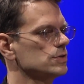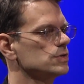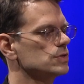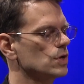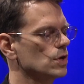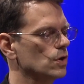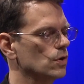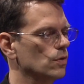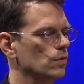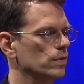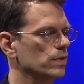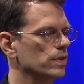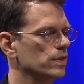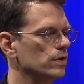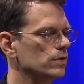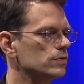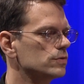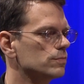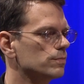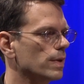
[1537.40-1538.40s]
So
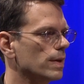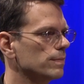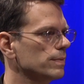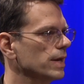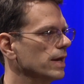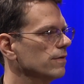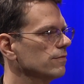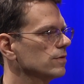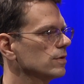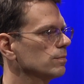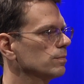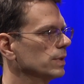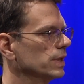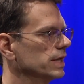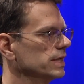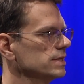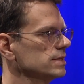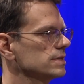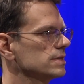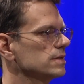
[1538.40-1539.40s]
those probably have their
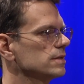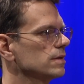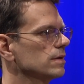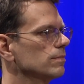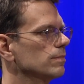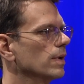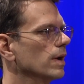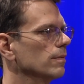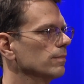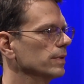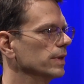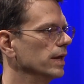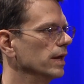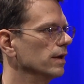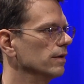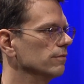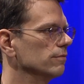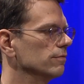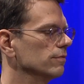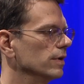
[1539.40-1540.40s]
place, and they probably
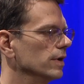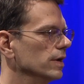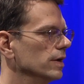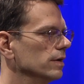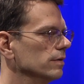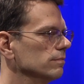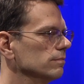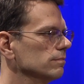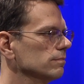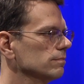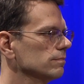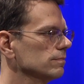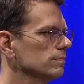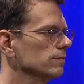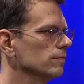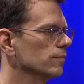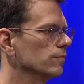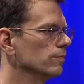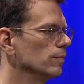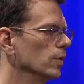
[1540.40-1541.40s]
have
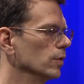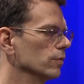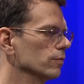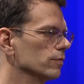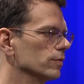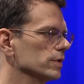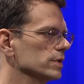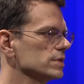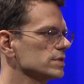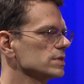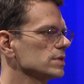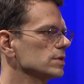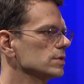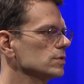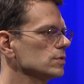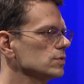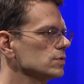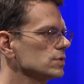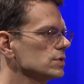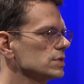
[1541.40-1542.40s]
both for
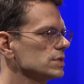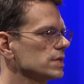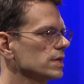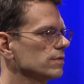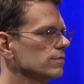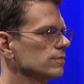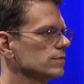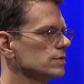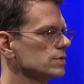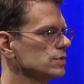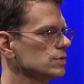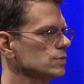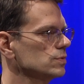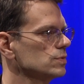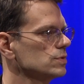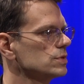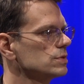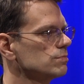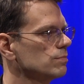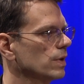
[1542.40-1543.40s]
institutions and for
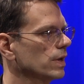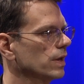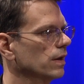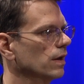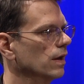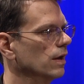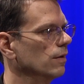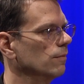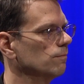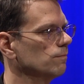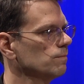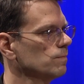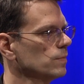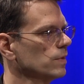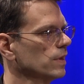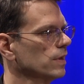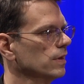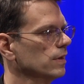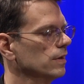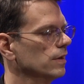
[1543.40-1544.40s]
students. But
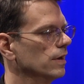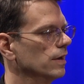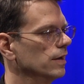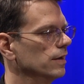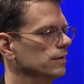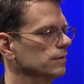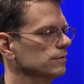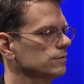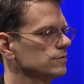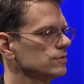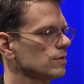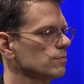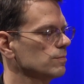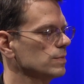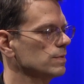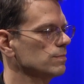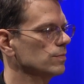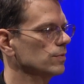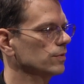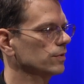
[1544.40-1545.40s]
some
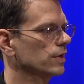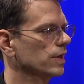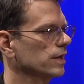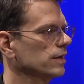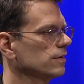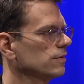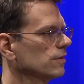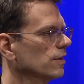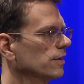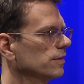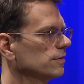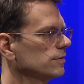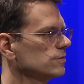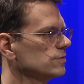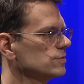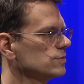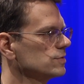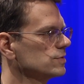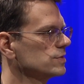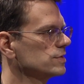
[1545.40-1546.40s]
people kind of thought
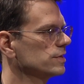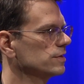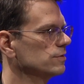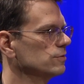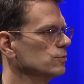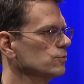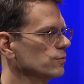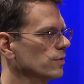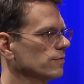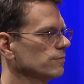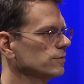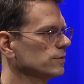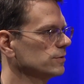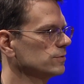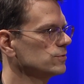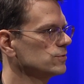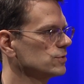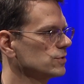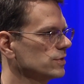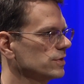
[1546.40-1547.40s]
this was a new
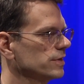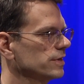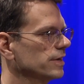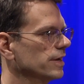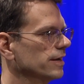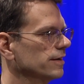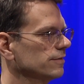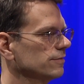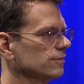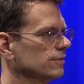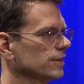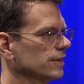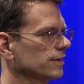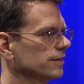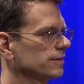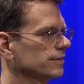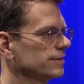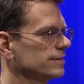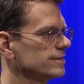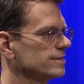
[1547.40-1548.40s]
revolution, and I think
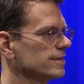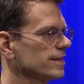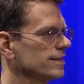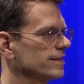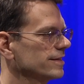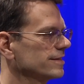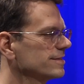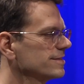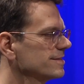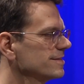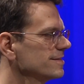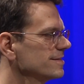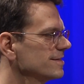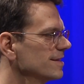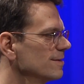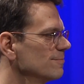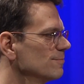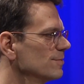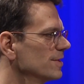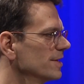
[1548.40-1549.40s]
it's the
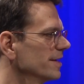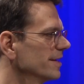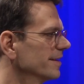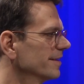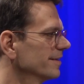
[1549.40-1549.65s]
same thing.